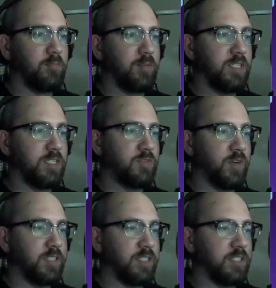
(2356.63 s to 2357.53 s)
Mindy is
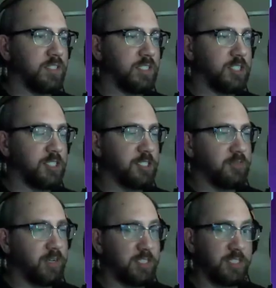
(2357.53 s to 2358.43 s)
she's in a
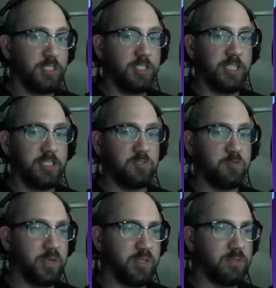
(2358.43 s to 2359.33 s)
very suggestive
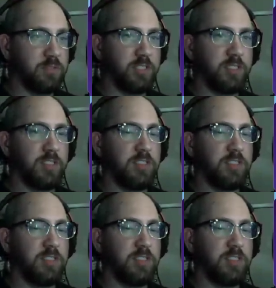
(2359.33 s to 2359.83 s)
pose.